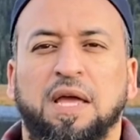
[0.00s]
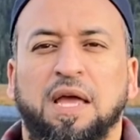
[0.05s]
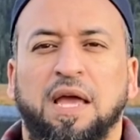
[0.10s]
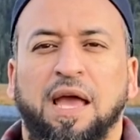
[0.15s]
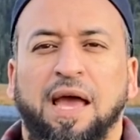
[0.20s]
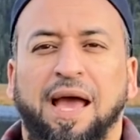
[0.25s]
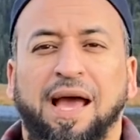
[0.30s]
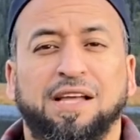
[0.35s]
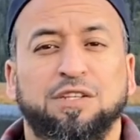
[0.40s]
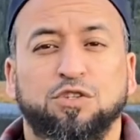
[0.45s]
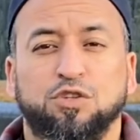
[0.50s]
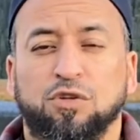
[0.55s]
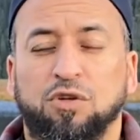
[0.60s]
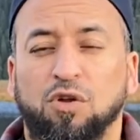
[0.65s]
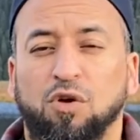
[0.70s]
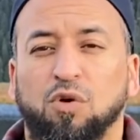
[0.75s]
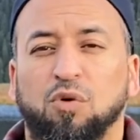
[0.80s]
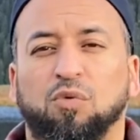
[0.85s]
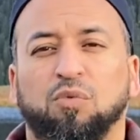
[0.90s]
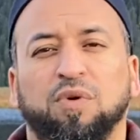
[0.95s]
As you
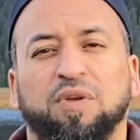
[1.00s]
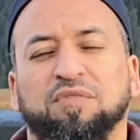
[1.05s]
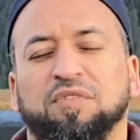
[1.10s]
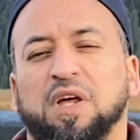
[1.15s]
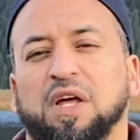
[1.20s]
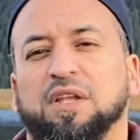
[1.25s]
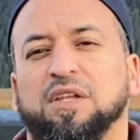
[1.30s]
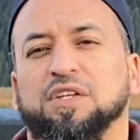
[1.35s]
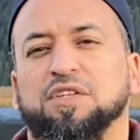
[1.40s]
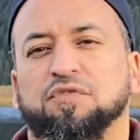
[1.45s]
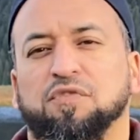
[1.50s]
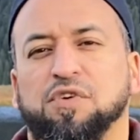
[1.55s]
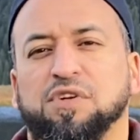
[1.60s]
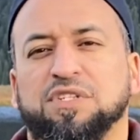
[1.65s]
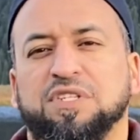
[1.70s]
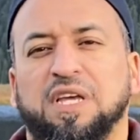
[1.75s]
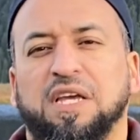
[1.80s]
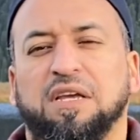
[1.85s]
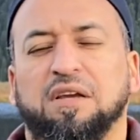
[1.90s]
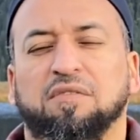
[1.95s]
know, we've done this for the
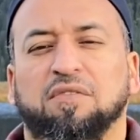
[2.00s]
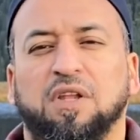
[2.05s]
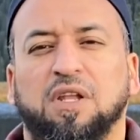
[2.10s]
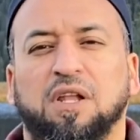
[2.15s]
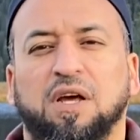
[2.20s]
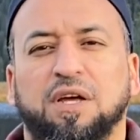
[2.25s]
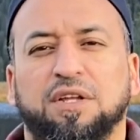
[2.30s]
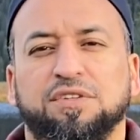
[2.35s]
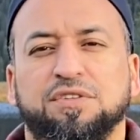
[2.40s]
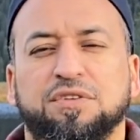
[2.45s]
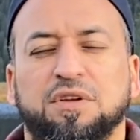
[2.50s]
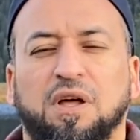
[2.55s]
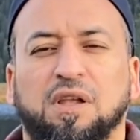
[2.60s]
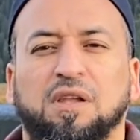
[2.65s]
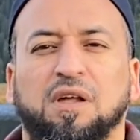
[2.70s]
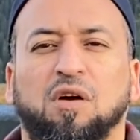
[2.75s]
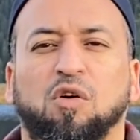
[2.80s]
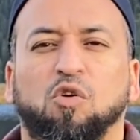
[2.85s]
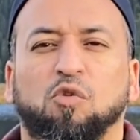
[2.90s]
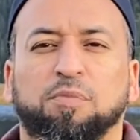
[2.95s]
sake of Allah,
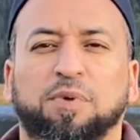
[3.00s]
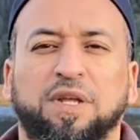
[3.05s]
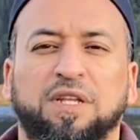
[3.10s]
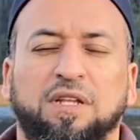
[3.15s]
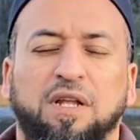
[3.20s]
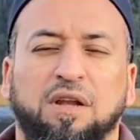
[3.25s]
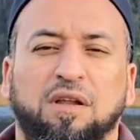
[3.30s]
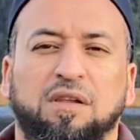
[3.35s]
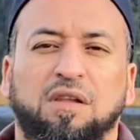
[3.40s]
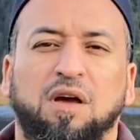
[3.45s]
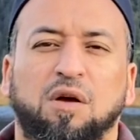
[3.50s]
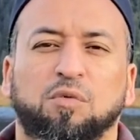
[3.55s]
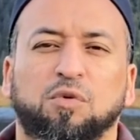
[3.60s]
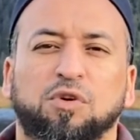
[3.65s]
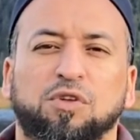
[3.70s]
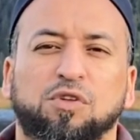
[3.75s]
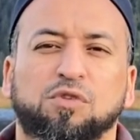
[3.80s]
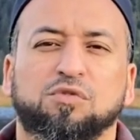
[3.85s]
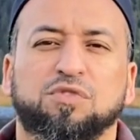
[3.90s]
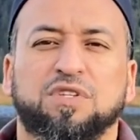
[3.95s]
inshallah, hoping that Allah will
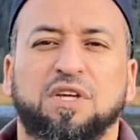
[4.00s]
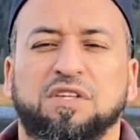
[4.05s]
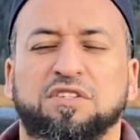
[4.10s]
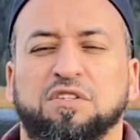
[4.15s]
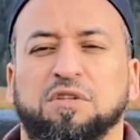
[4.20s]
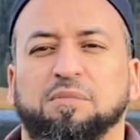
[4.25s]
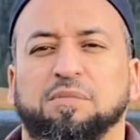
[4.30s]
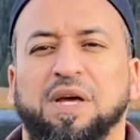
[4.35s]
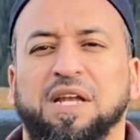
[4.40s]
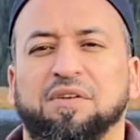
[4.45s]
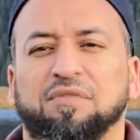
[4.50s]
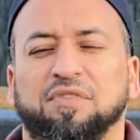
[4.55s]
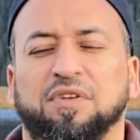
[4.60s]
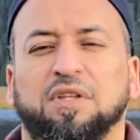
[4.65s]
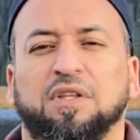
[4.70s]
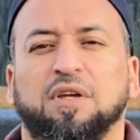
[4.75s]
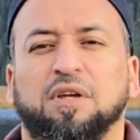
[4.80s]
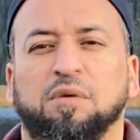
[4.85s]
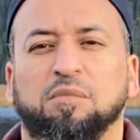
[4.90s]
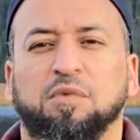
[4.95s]
use us to benefit
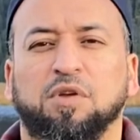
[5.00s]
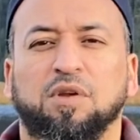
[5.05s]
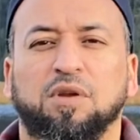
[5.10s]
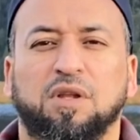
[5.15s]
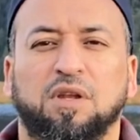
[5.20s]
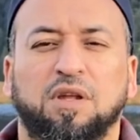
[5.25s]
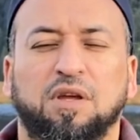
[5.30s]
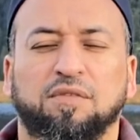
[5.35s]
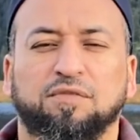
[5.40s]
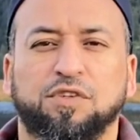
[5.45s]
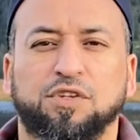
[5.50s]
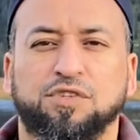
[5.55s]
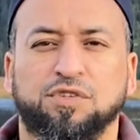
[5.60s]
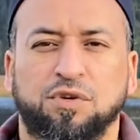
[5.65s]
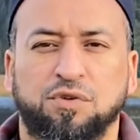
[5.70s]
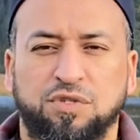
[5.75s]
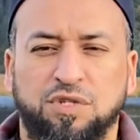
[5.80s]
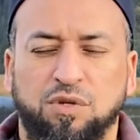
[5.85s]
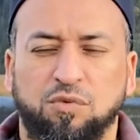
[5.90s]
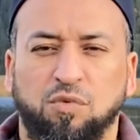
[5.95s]
the community of the
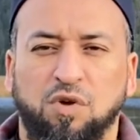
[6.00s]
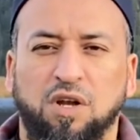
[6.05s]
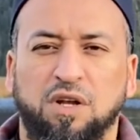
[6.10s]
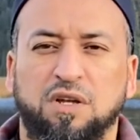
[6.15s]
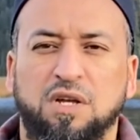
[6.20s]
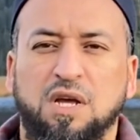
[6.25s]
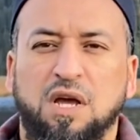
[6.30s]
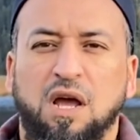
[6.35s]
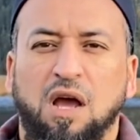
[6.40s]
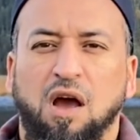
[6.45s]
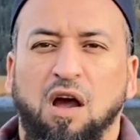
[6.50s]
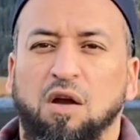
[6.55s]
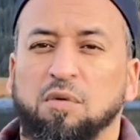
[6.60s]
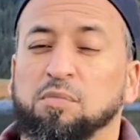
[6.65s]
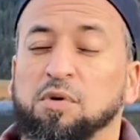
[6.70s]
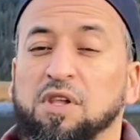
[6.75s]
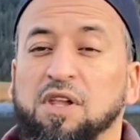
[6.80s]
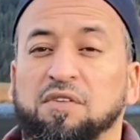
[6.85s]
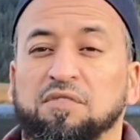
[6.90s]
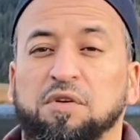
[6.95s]
chosen one, our
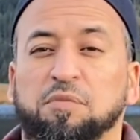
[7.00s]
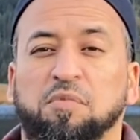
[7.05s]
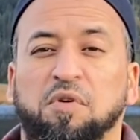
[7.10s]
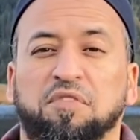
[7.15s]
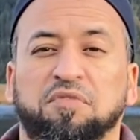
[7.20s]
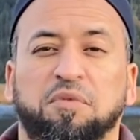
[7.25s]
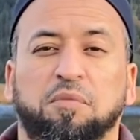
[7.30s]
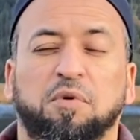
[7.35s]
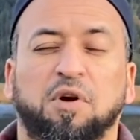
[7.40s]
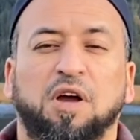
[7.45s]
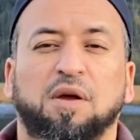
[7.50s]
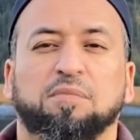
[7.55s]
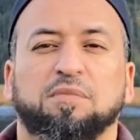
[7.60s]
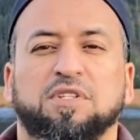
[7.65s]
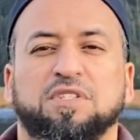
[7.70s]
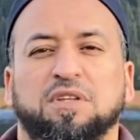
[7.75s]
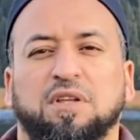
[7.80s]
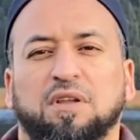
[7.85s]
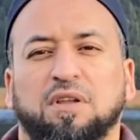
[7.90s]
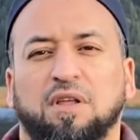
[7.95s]
beloved Prophet
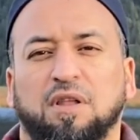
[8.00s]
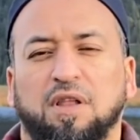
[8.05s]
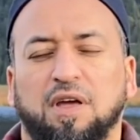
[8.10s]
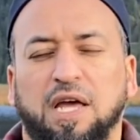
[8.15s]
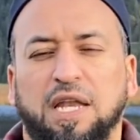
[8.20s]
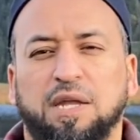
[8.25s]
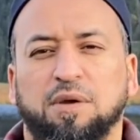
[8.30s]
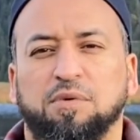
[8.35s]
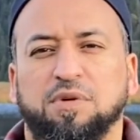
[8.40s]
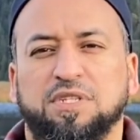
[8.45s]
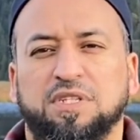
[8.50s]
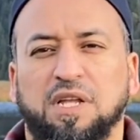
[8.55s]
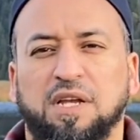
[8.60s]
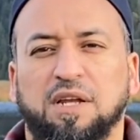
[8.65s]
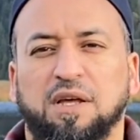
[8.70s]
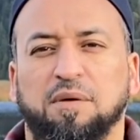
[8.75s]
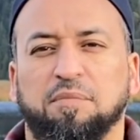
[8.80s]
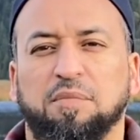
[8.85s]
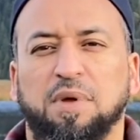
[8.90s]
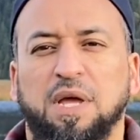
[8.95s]
Muhammad sallallahu alaihi
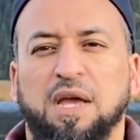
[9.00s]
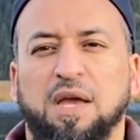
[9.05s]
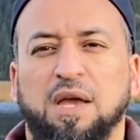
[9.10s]
wasallam.